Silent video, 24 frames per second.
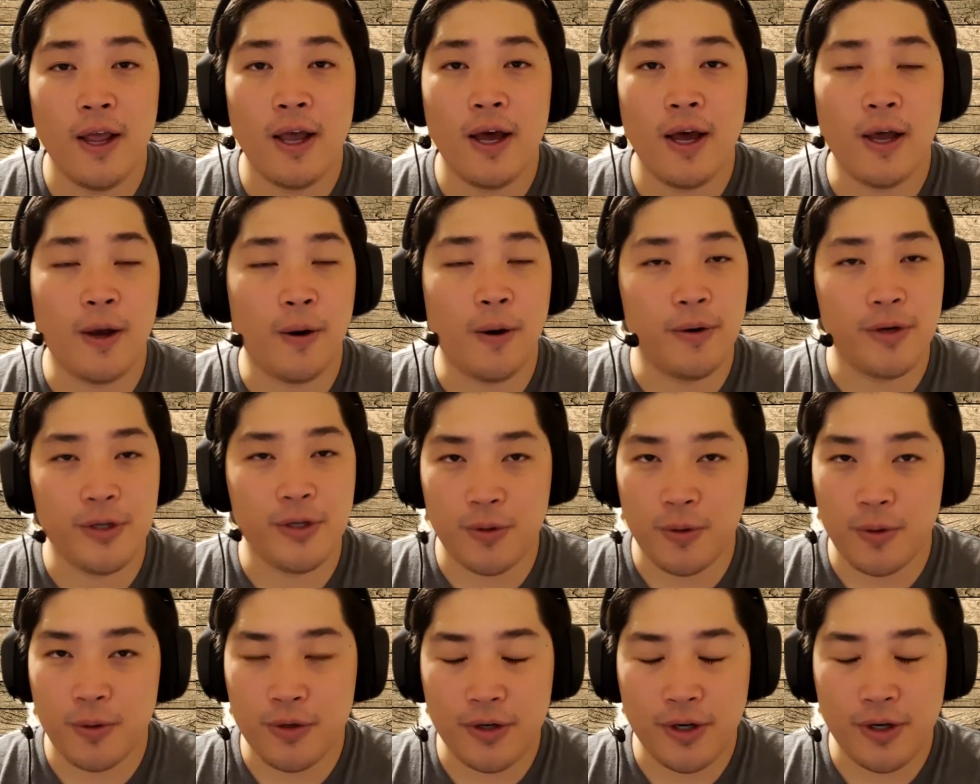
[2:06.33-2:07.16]
I
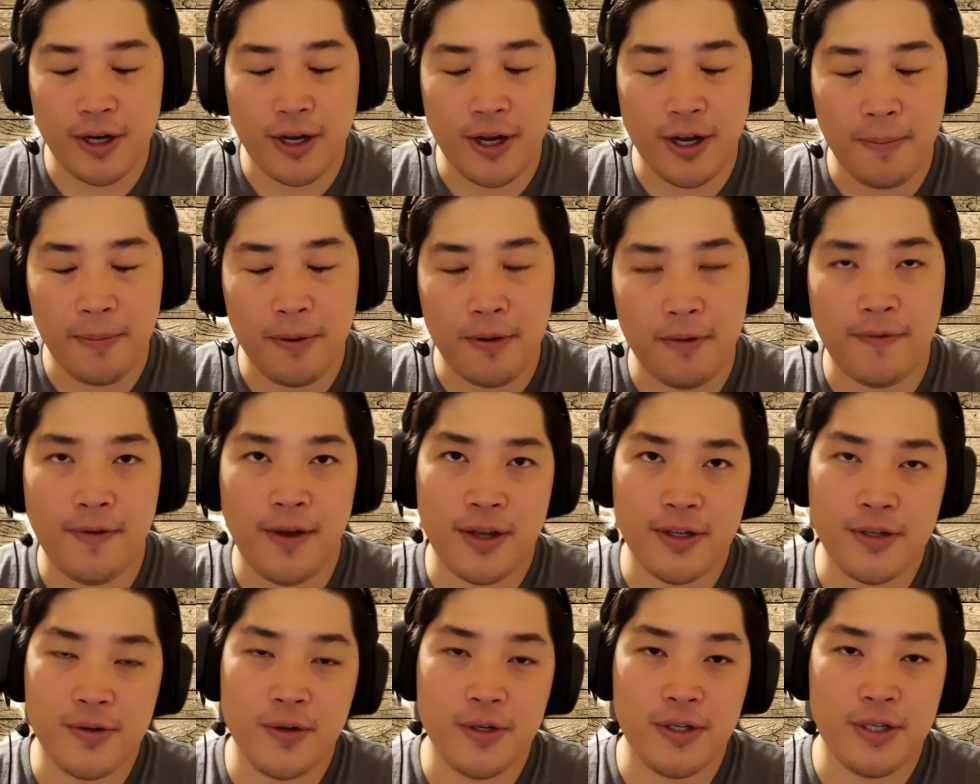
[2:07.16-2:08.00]
always order a couple of
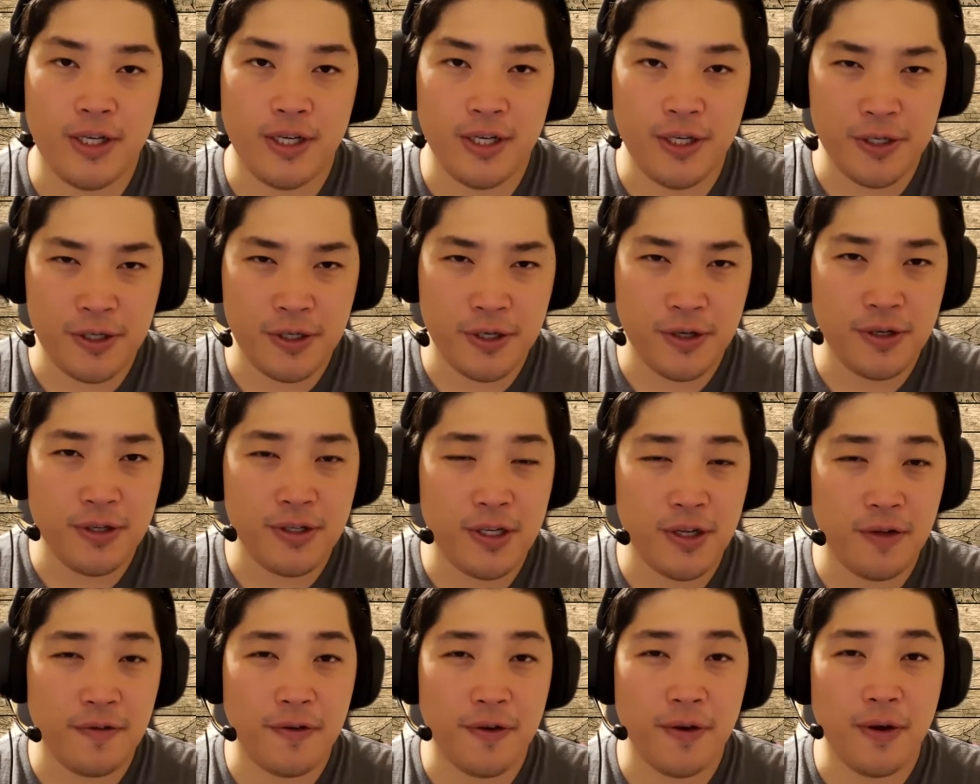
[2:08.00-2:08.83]
extra
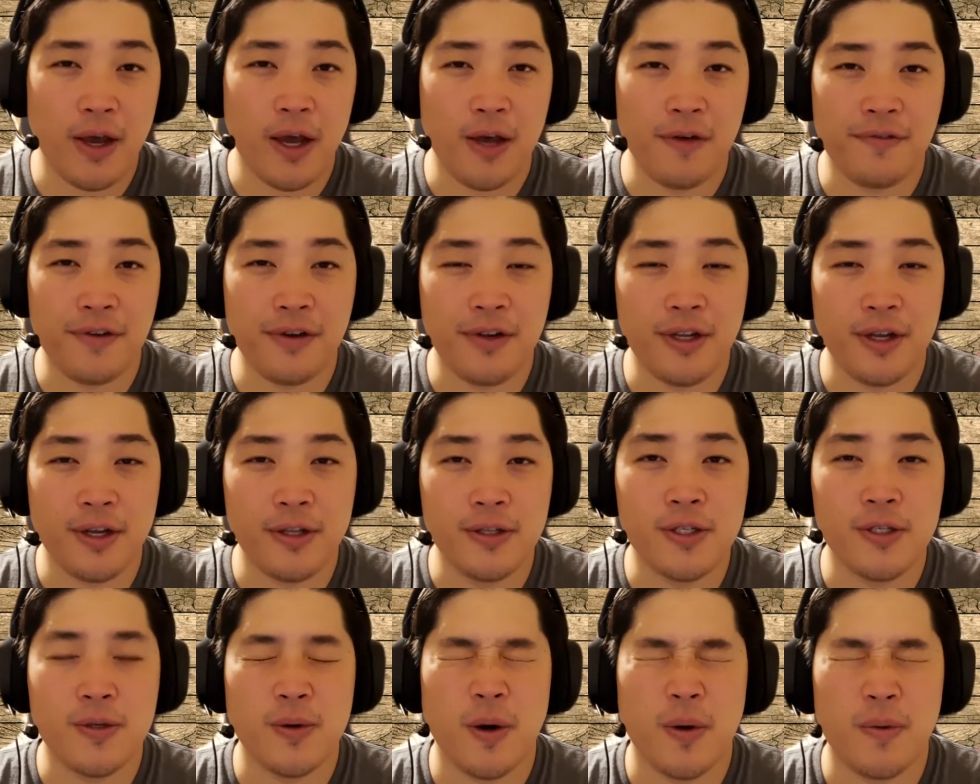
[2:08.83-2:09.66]
t-shirts if you haven't
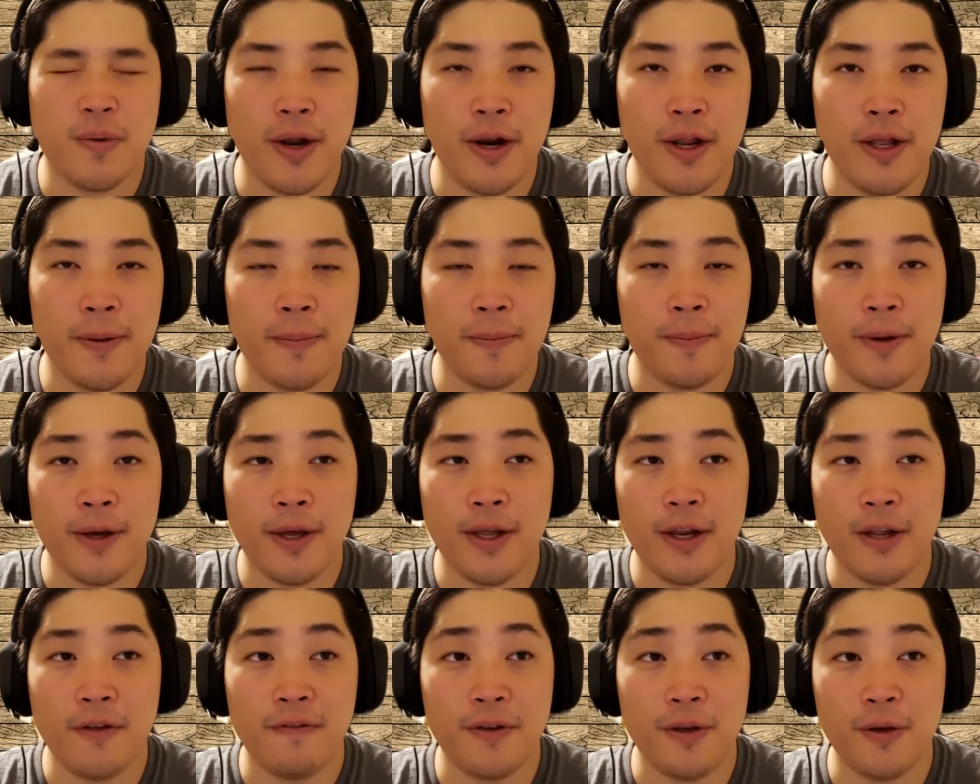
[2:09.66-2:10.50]
done so already,
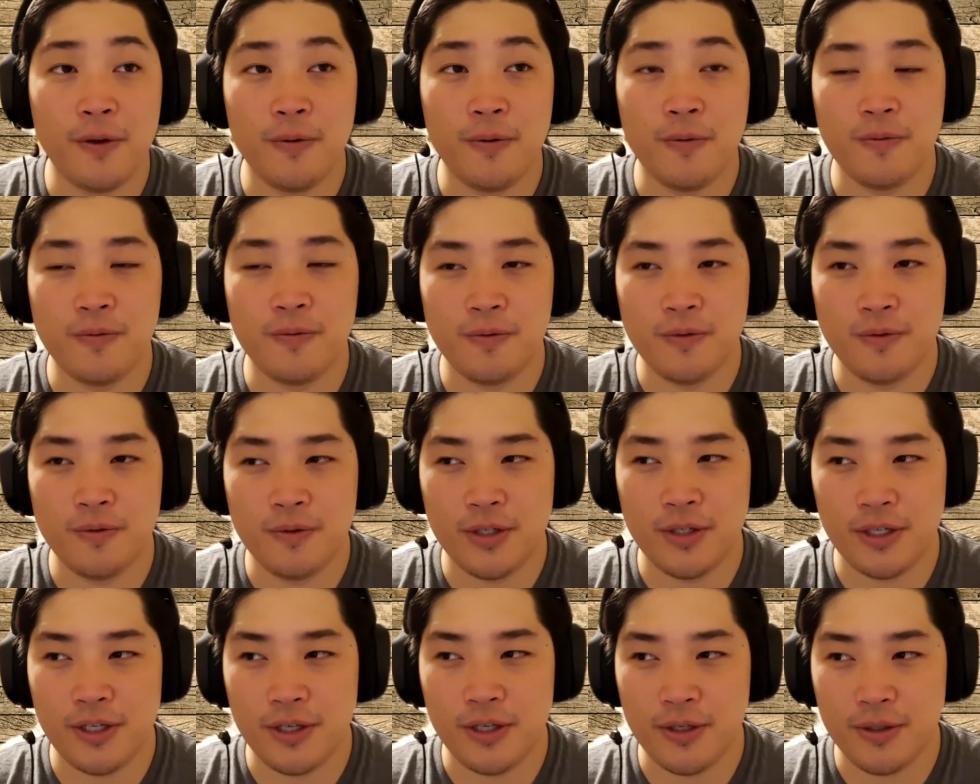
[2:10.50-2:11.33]
but if you
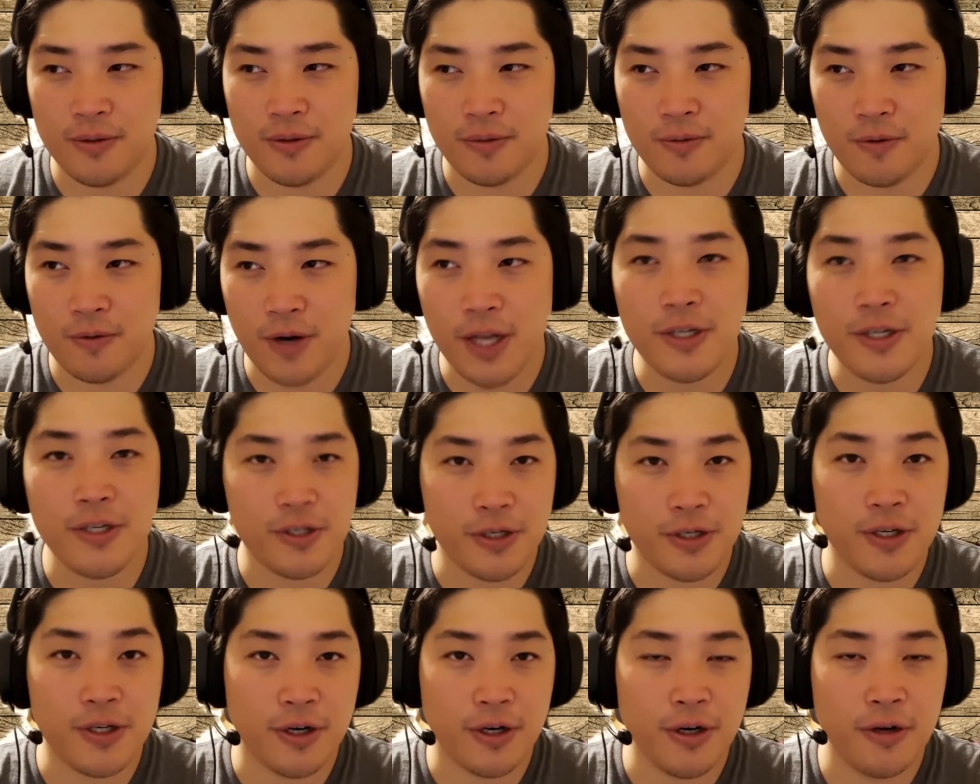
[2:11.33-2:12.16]
still
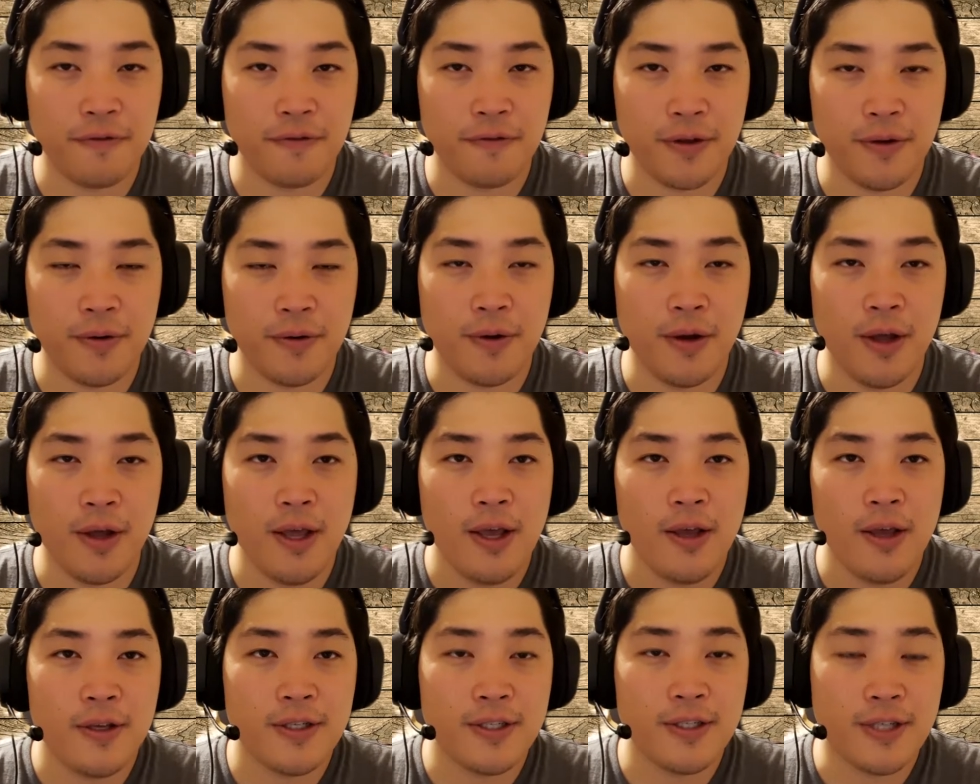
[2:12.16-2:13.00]
register, if you
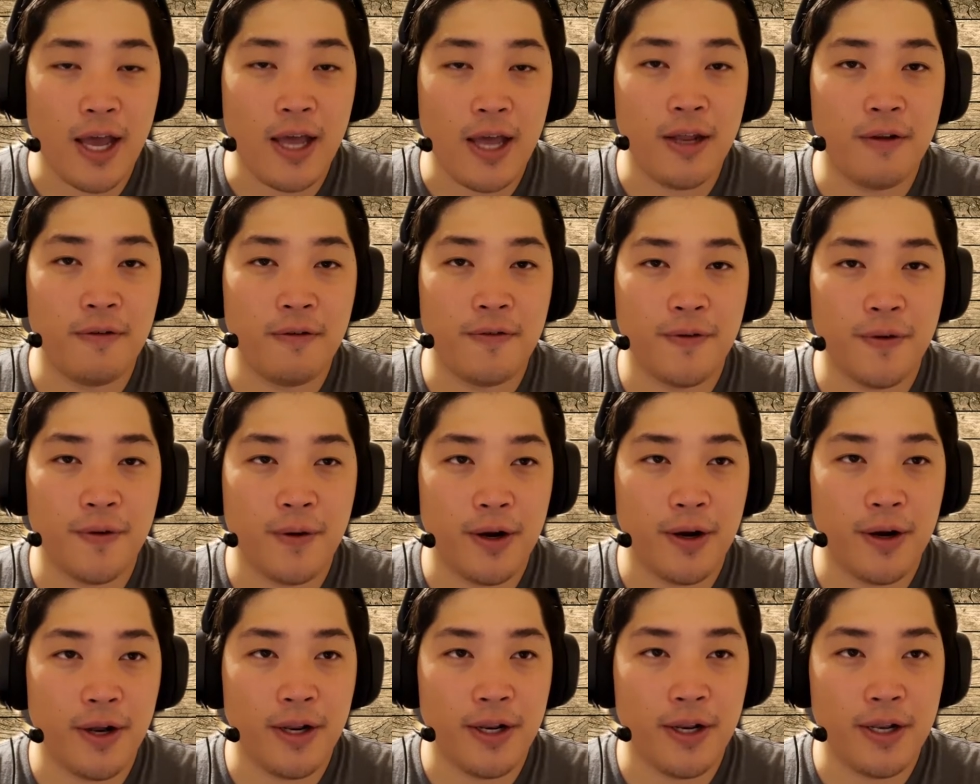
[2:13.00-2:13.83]
sign in
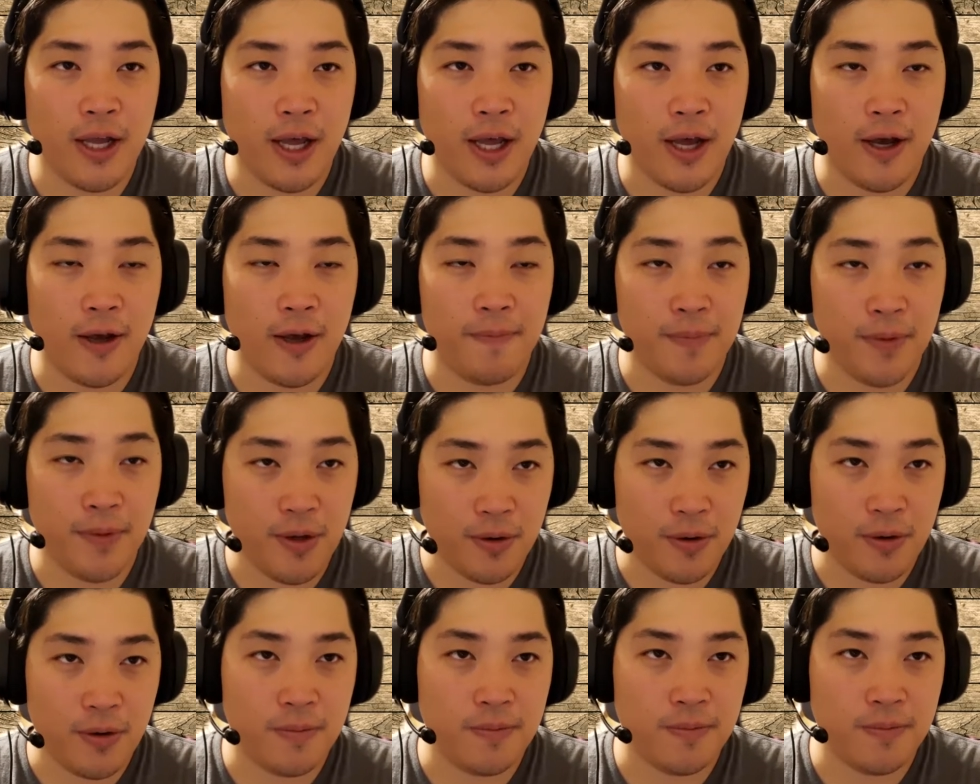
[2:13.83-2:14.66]
for it, um,
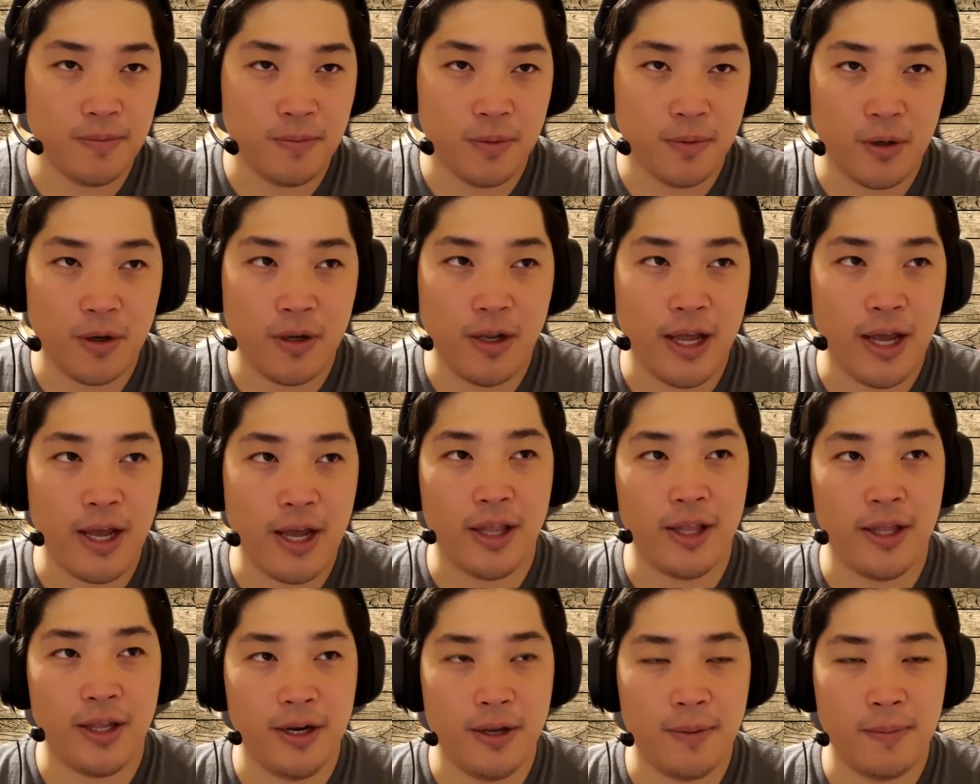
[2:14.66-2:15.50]
you're more
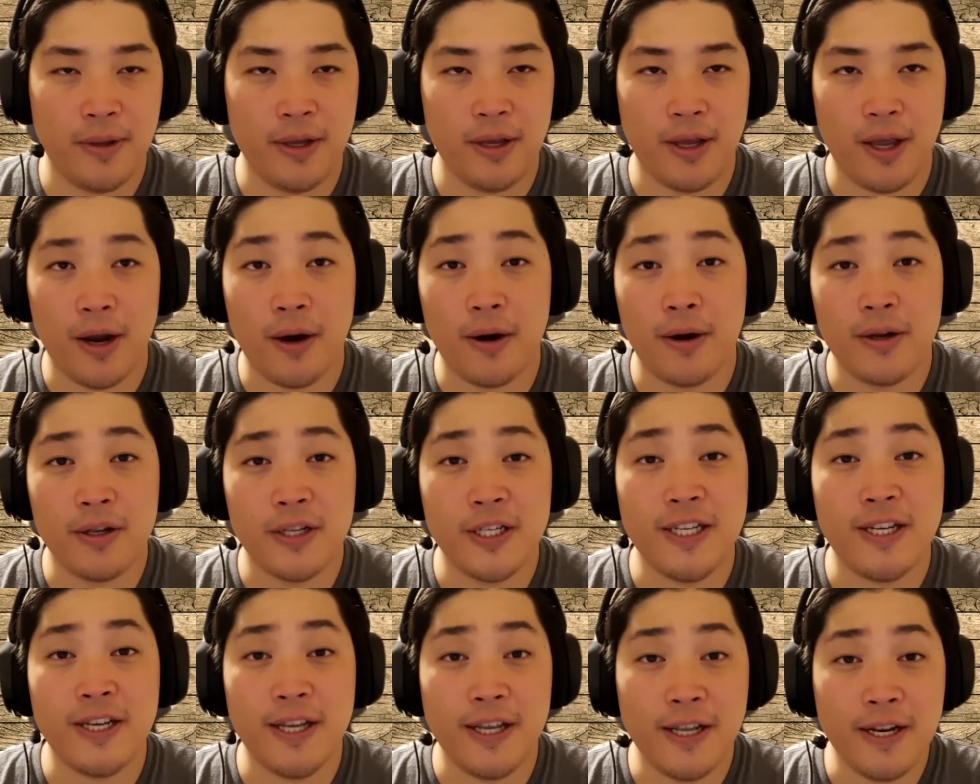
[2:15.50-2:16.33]
likely to be
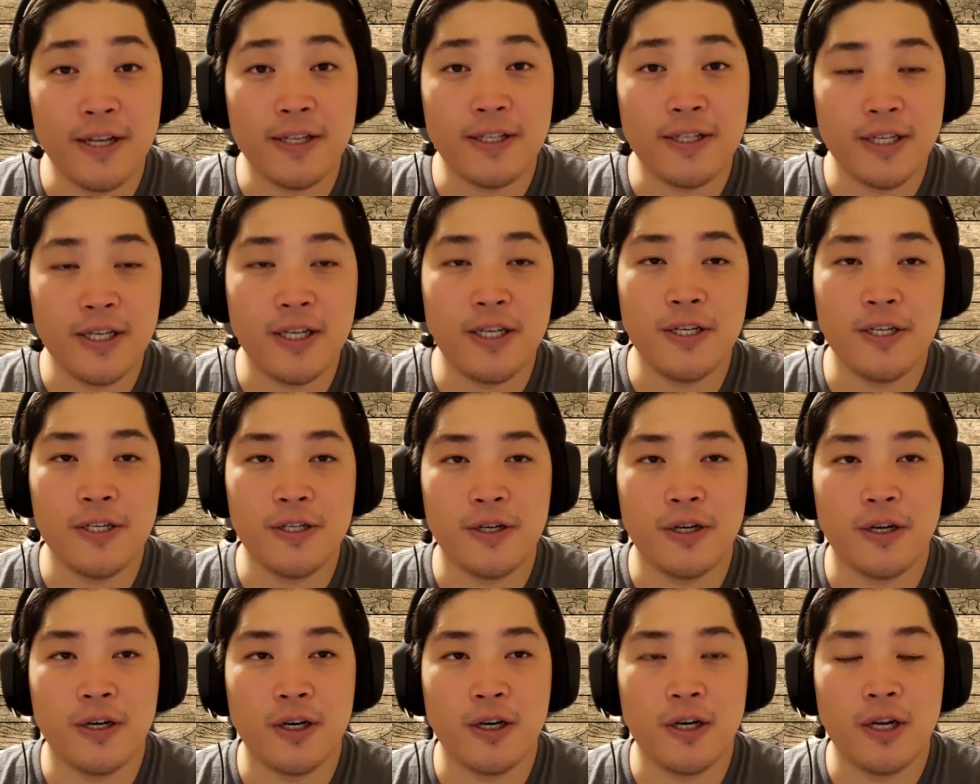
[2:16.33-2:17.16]
guaranteed a
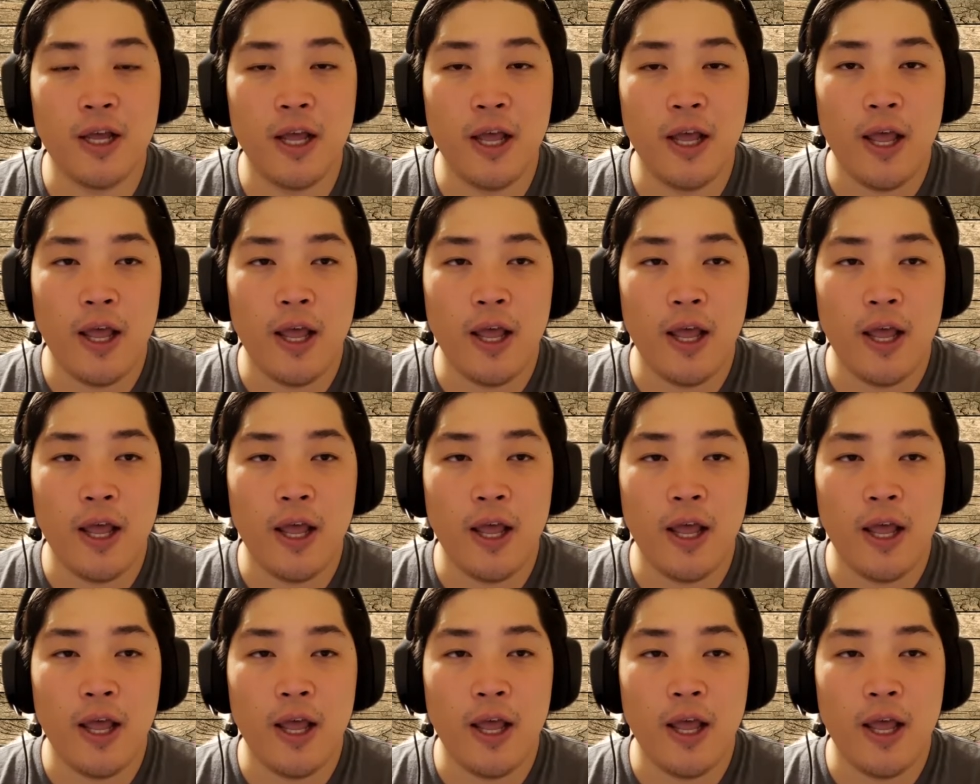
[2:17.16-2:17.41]
t-shirt.